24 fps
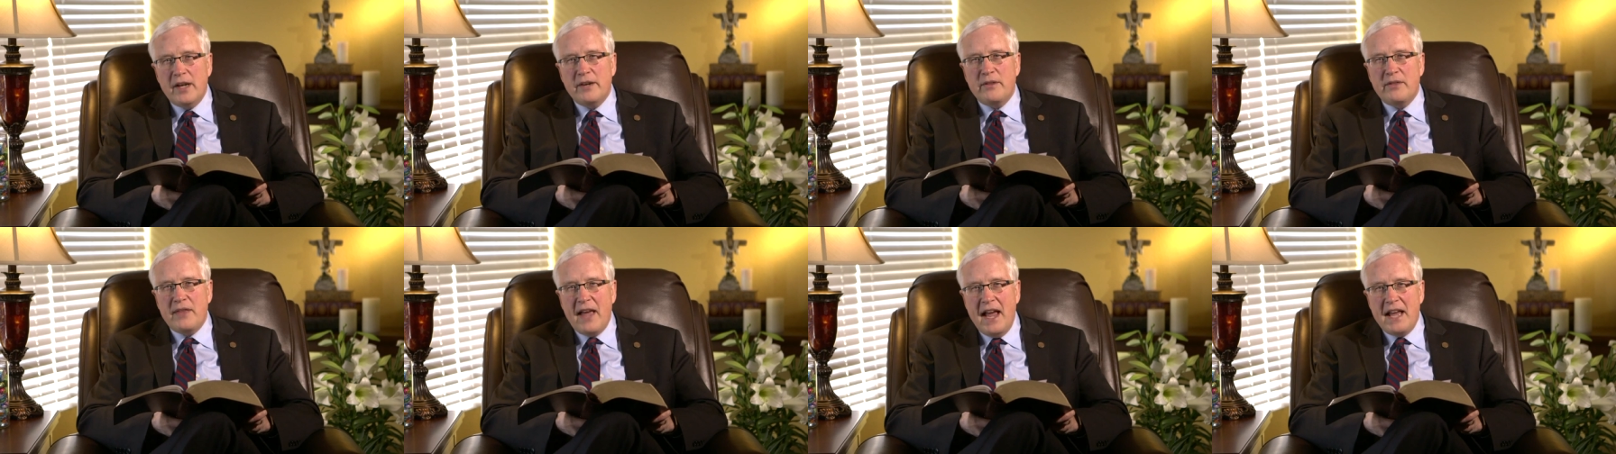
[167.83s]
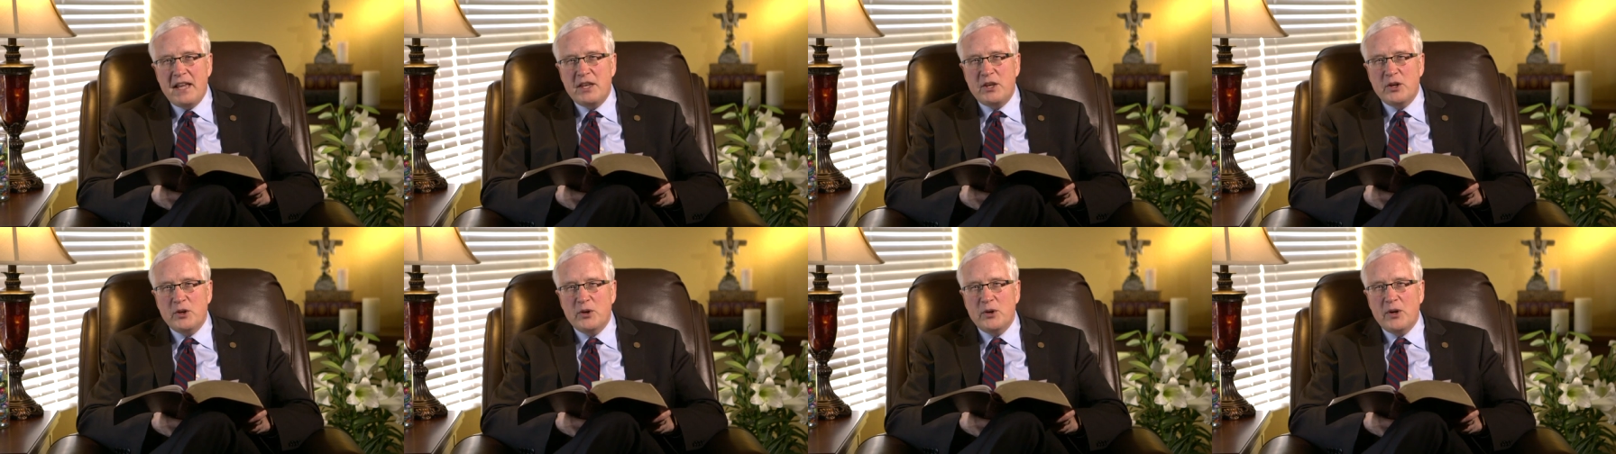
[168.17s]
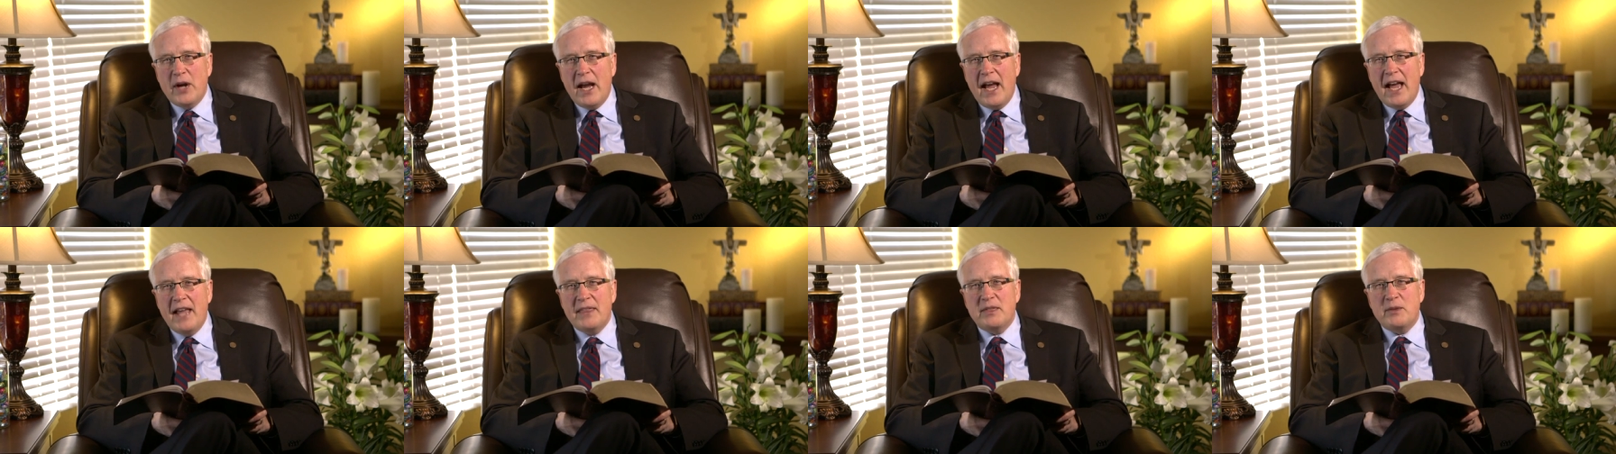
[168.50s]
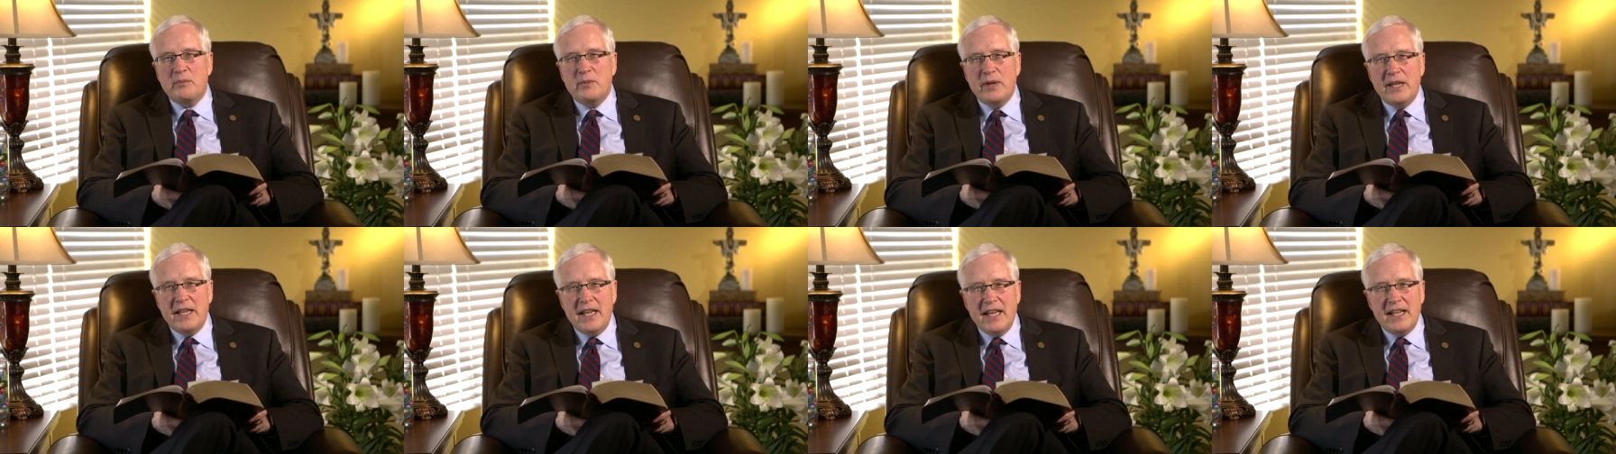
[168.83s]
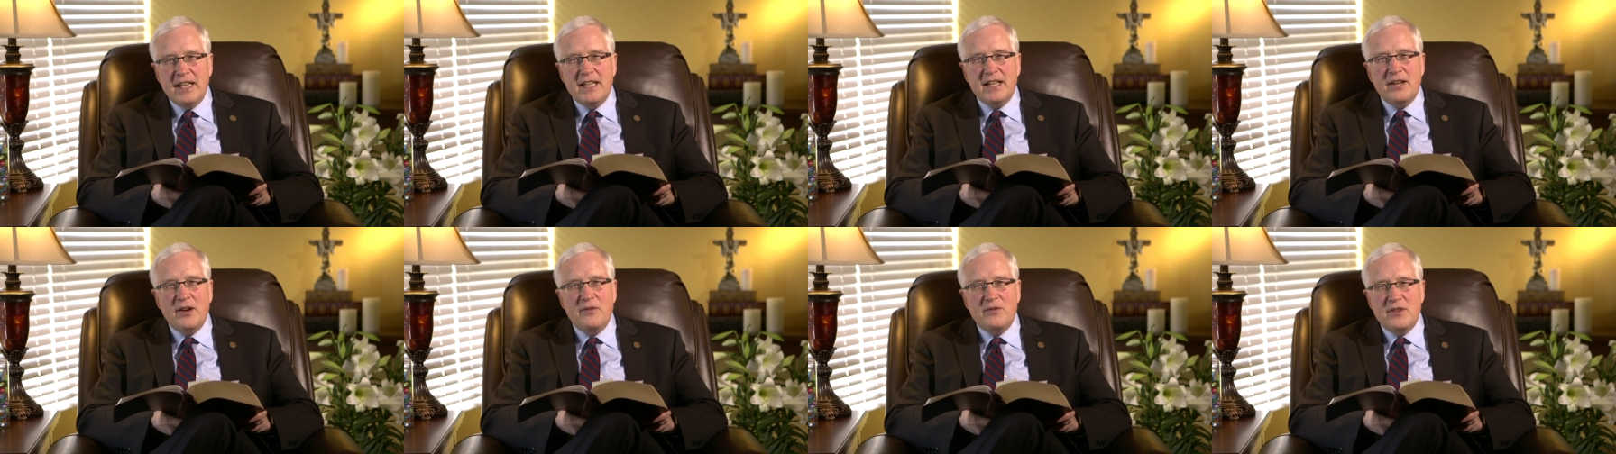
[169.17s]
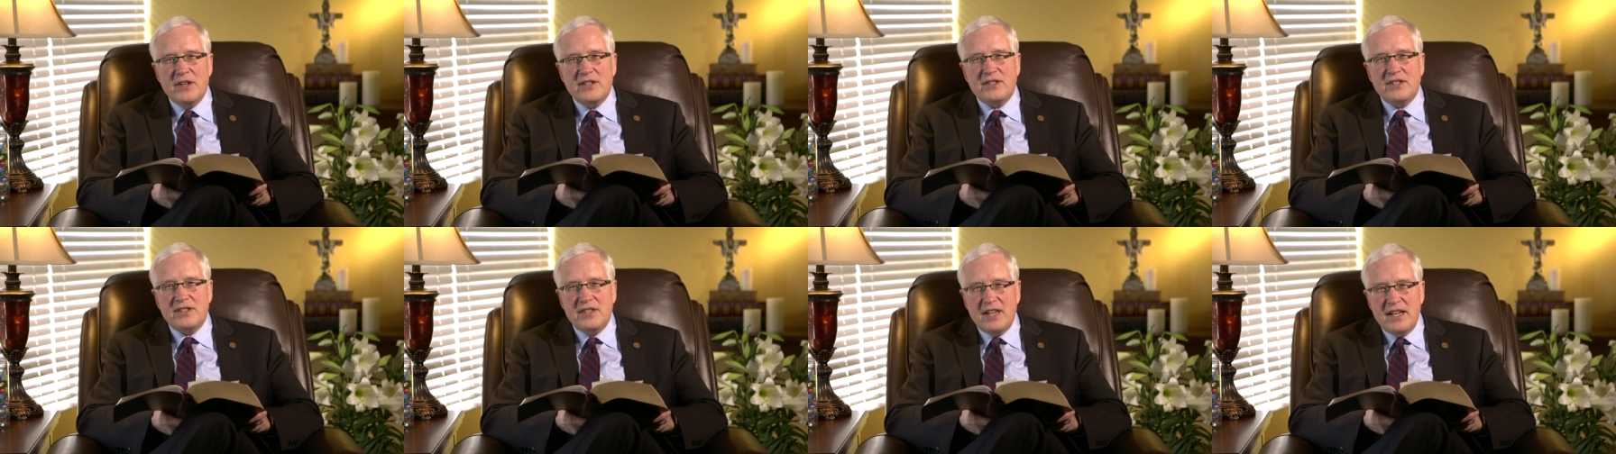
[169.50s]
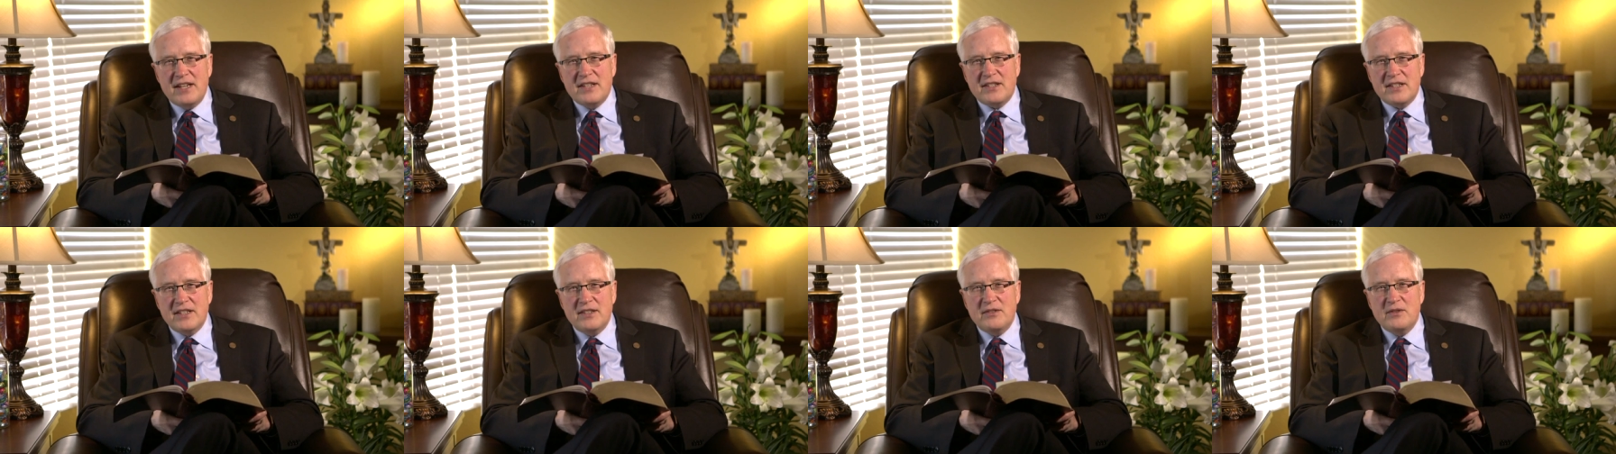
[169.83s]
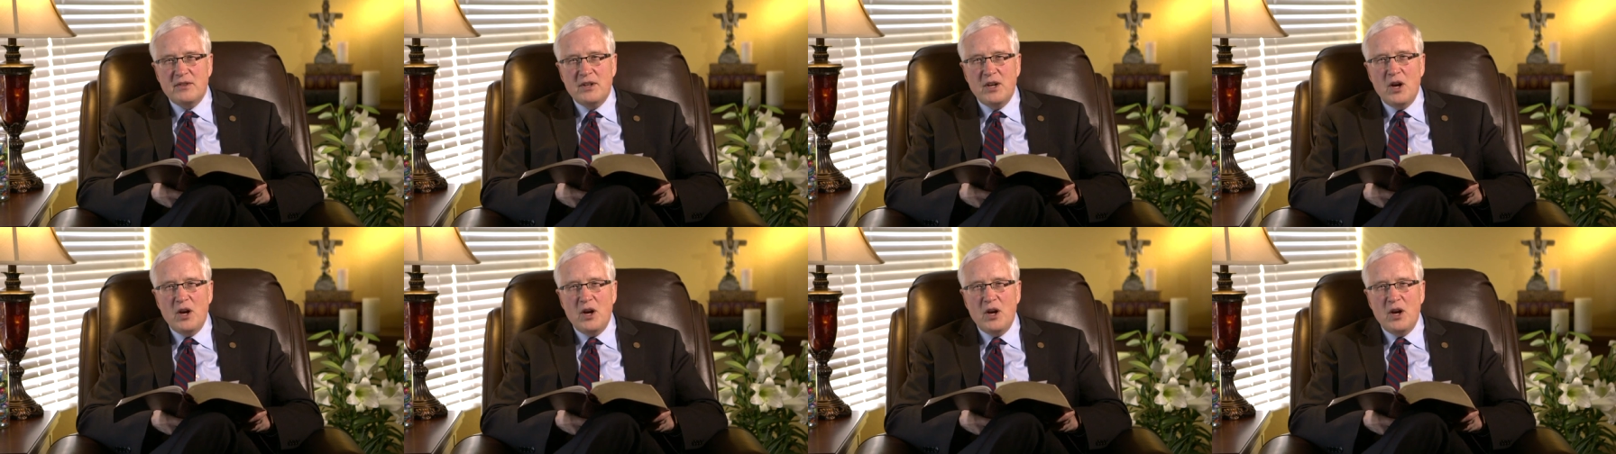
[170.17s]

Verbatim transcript: to thank you at the beginning of this season